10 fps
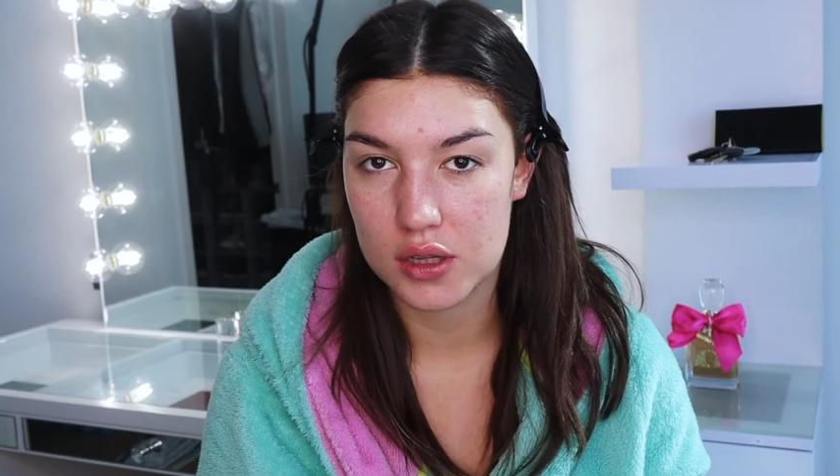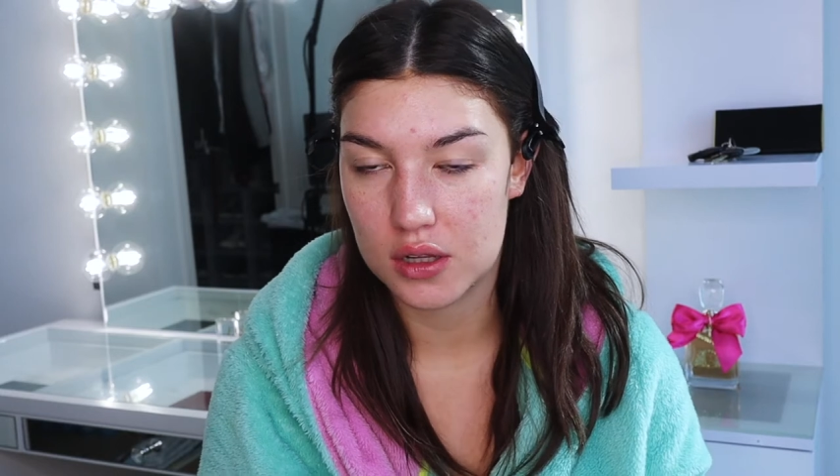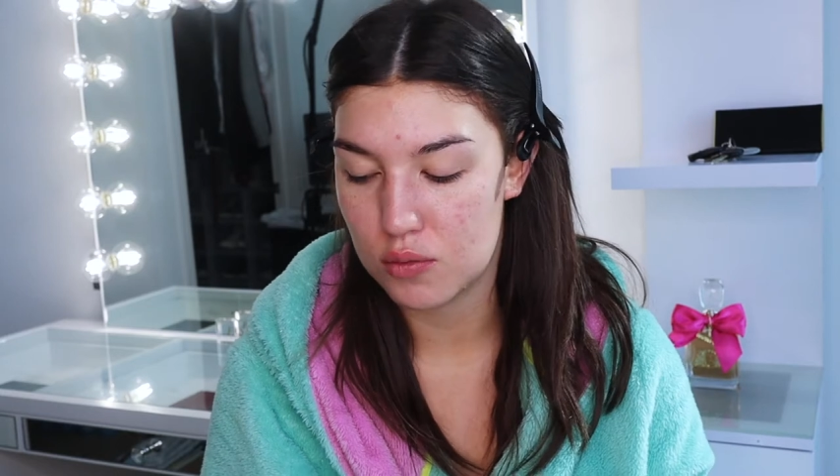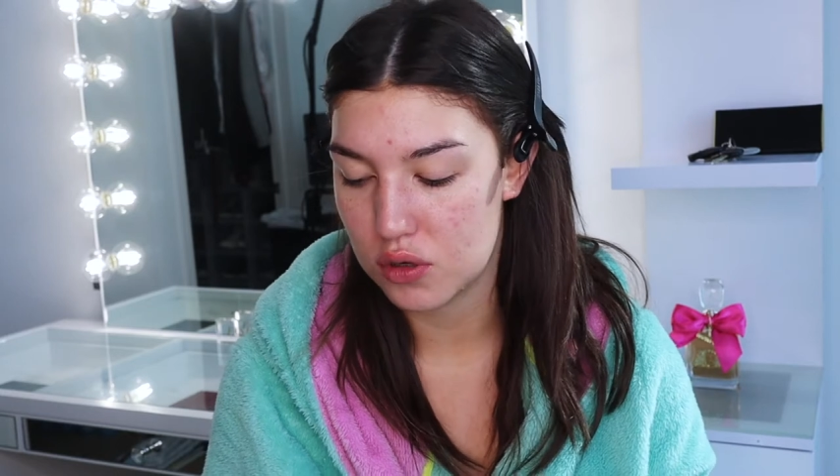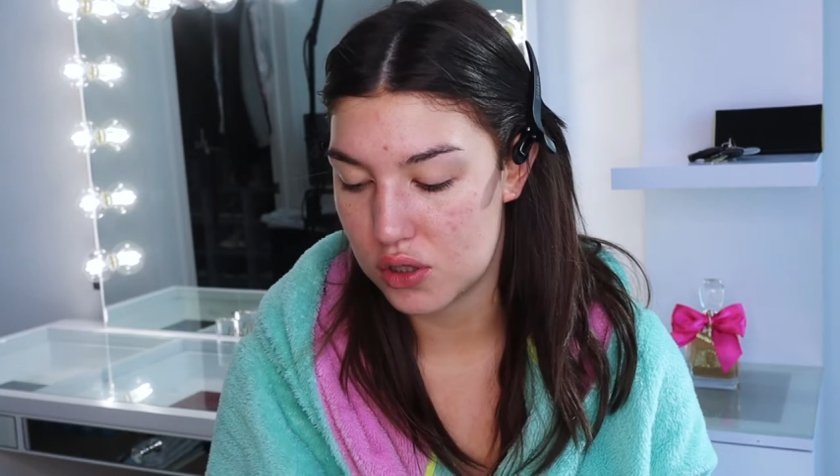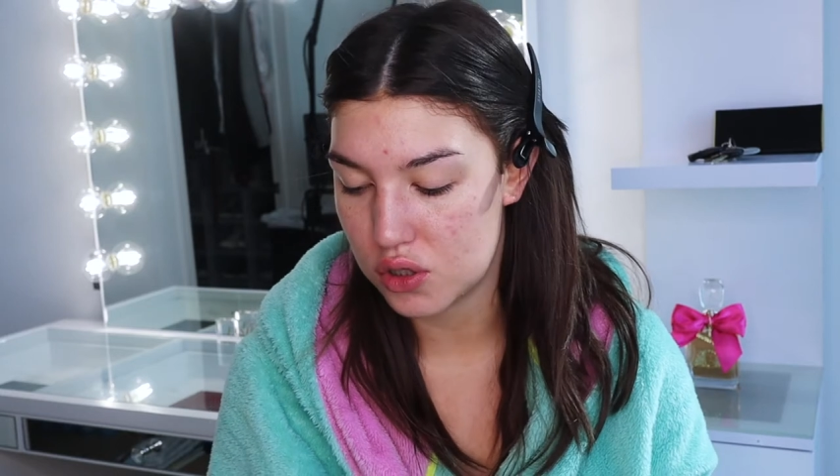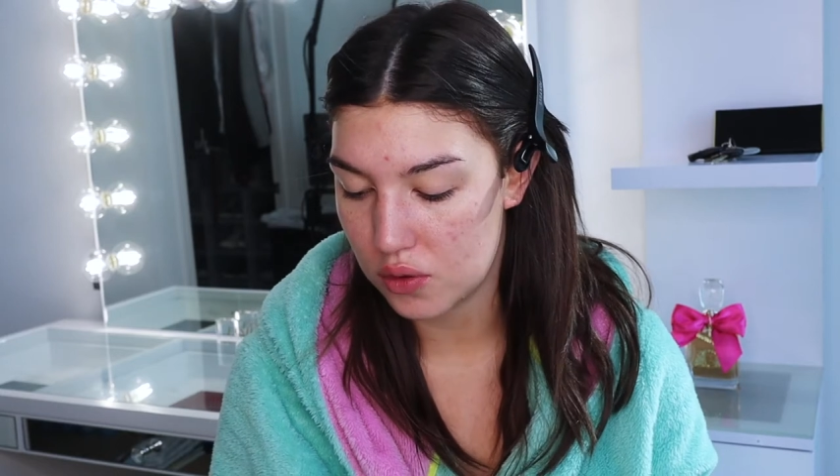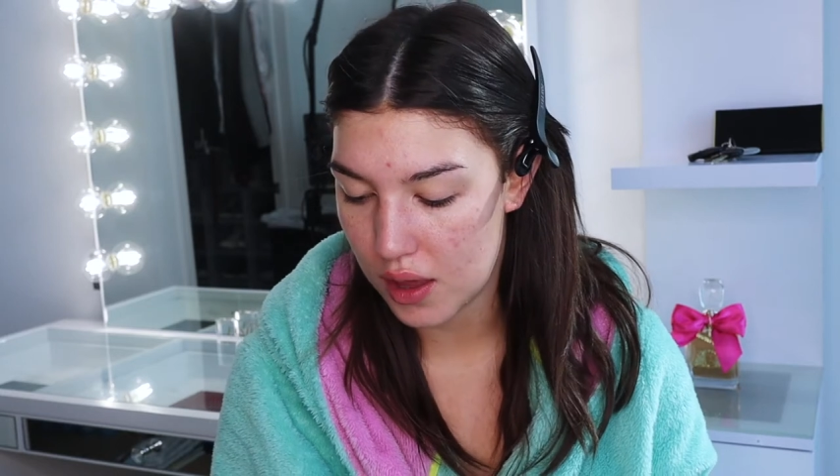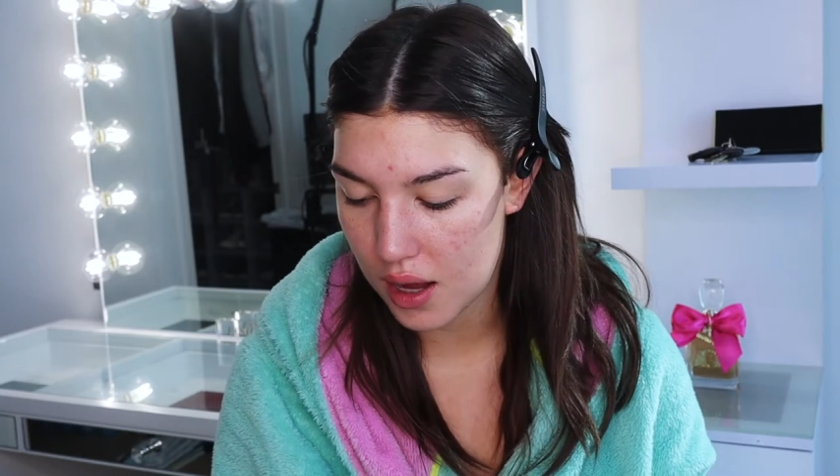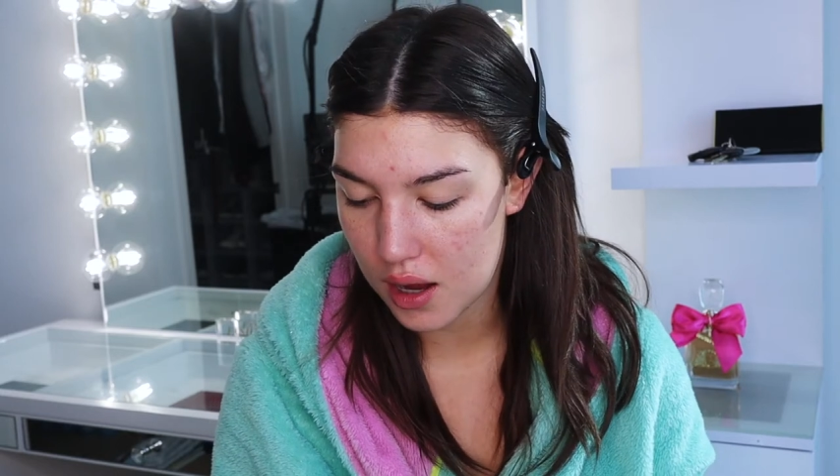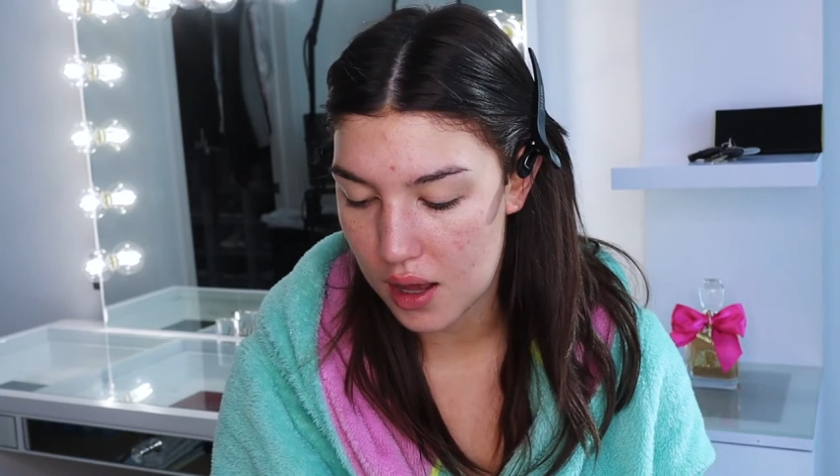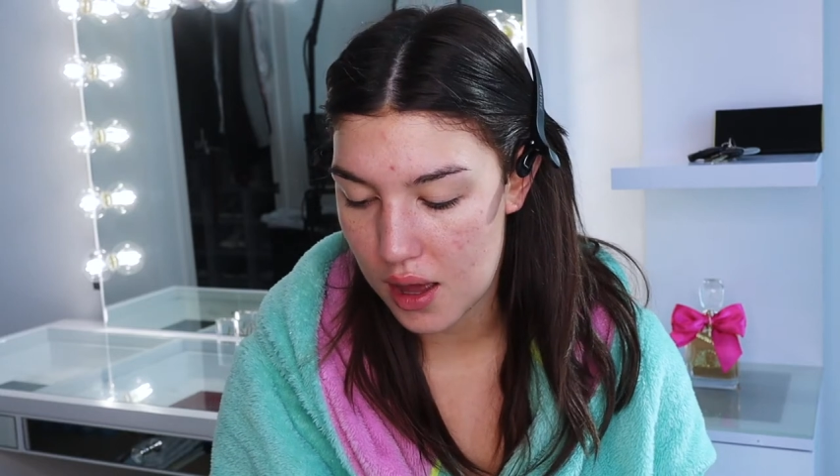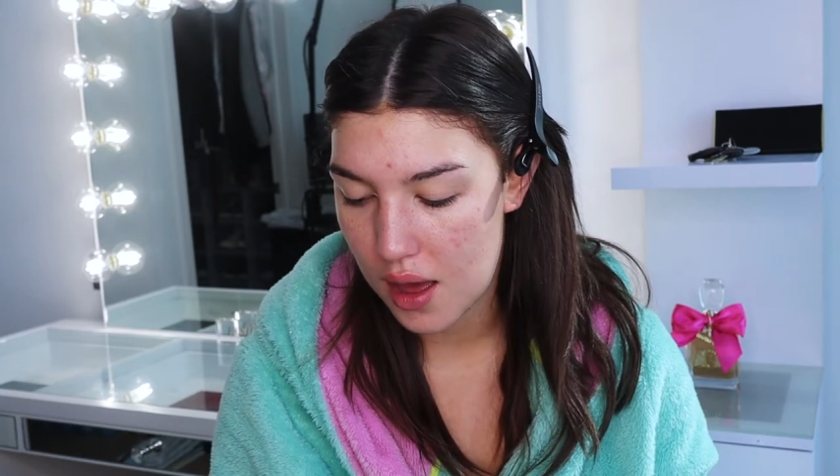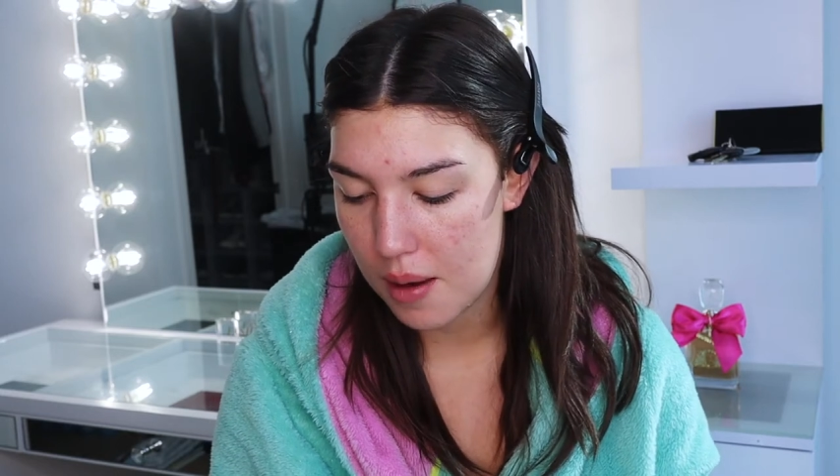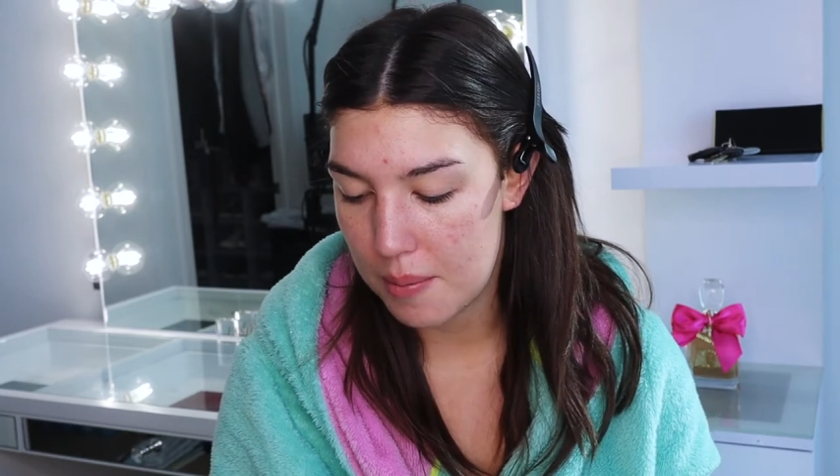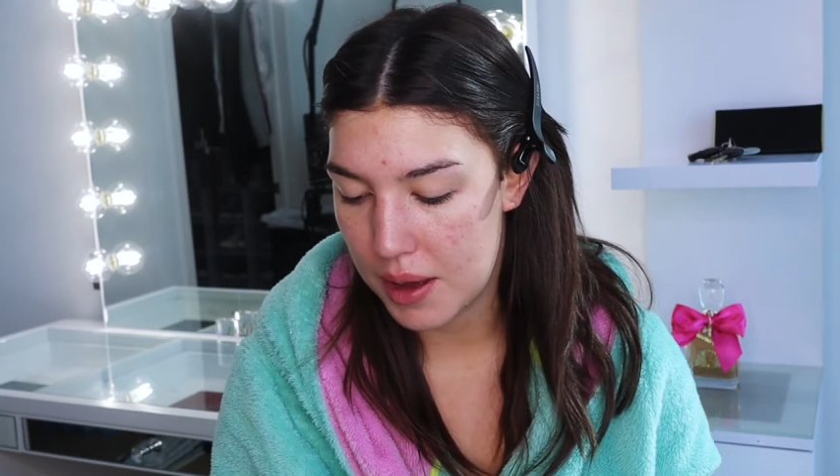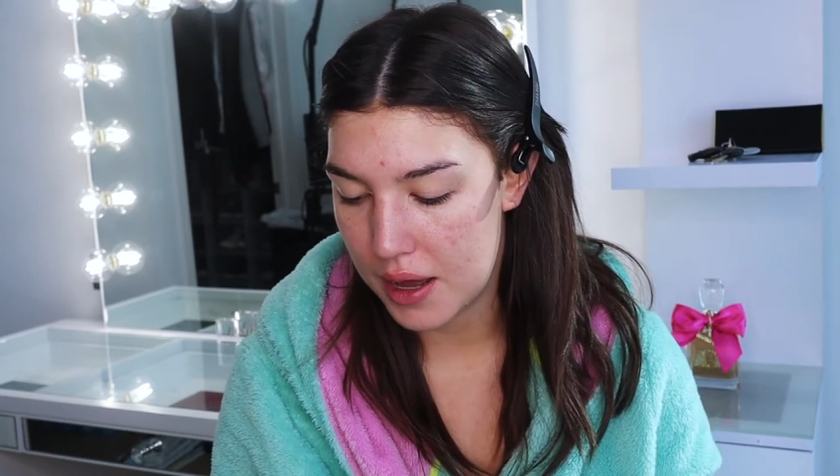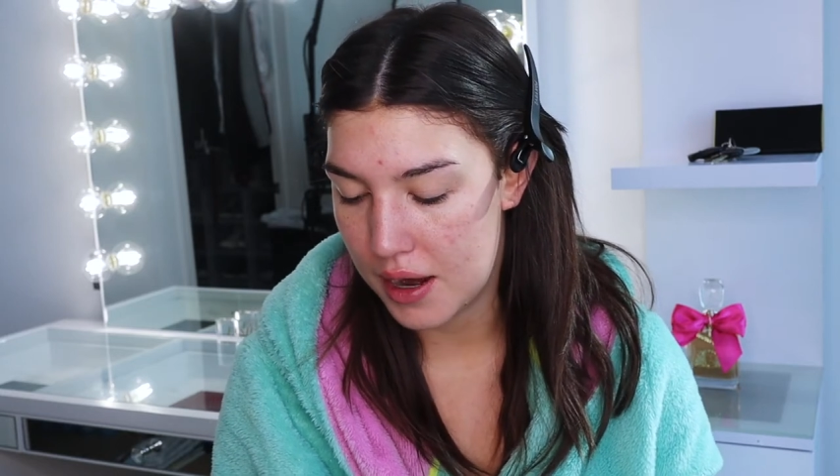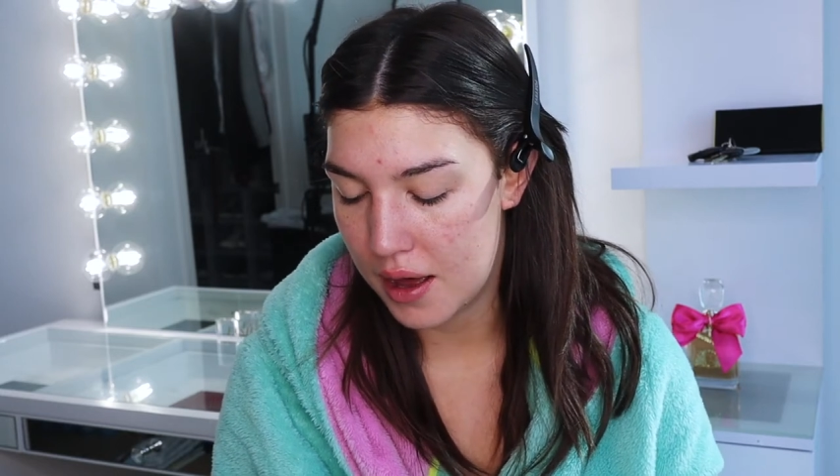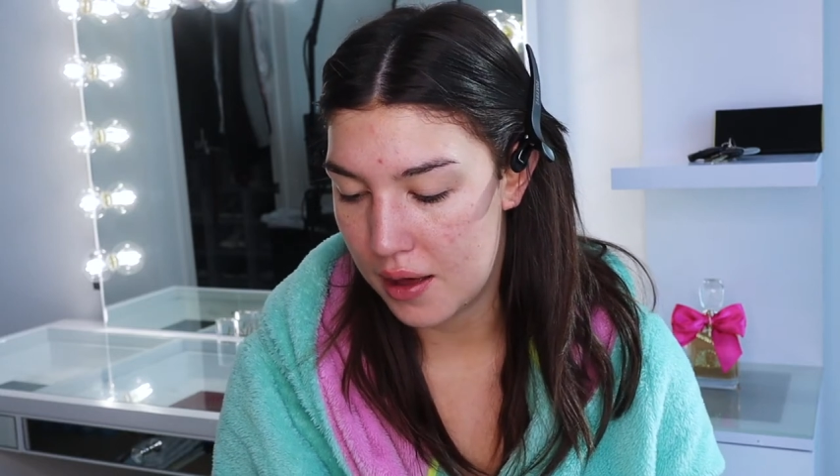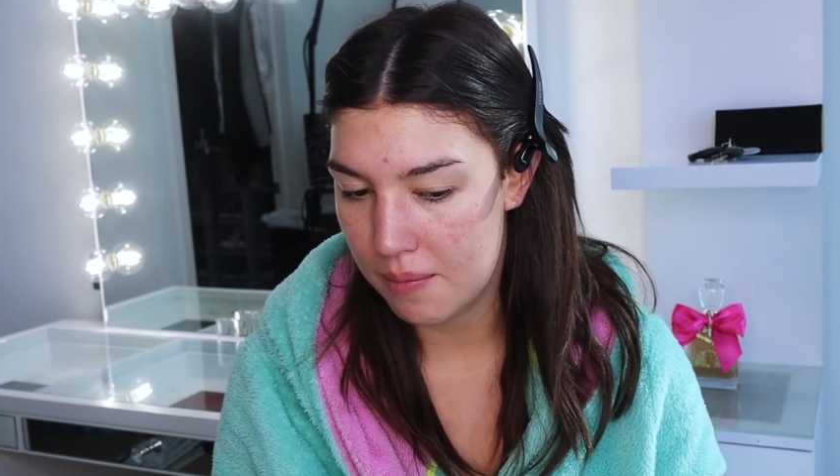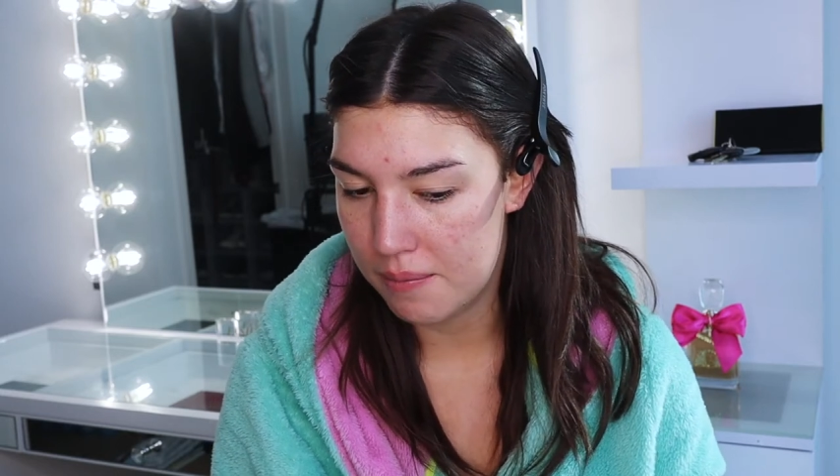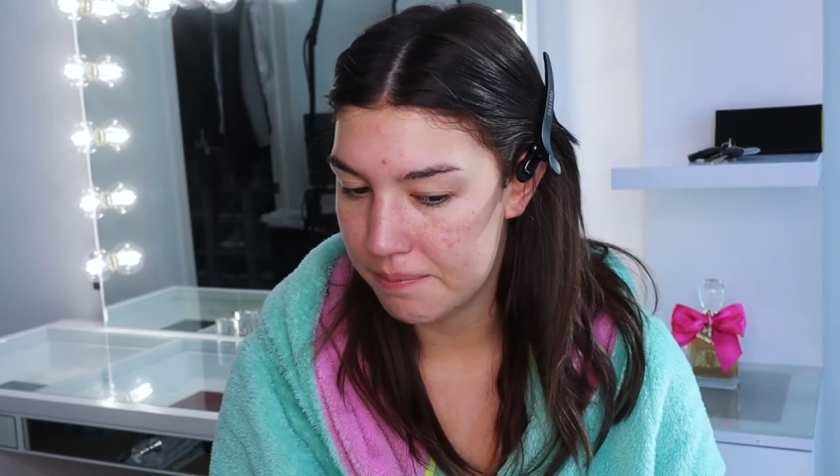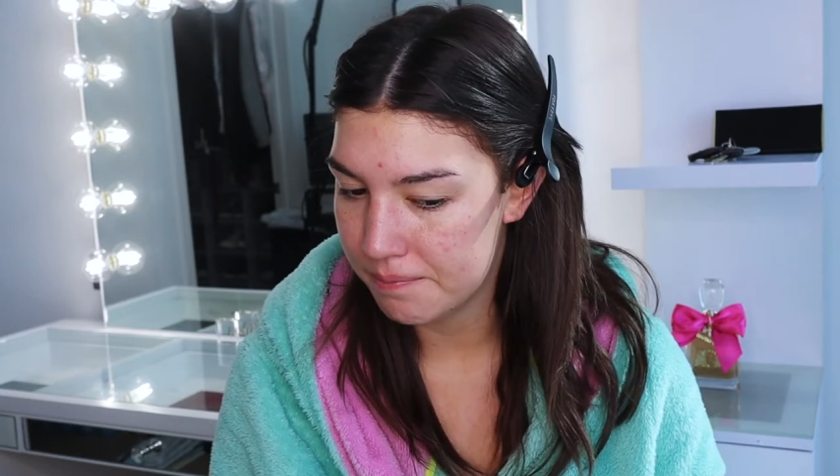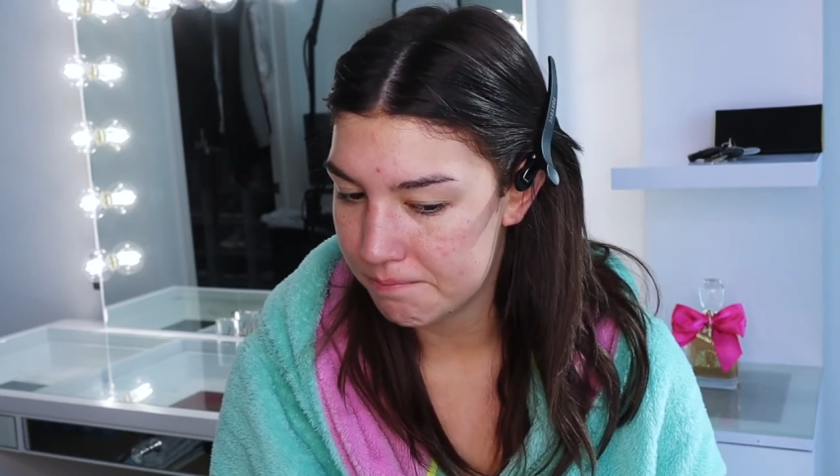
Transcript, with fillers: are a little more soothing, but um,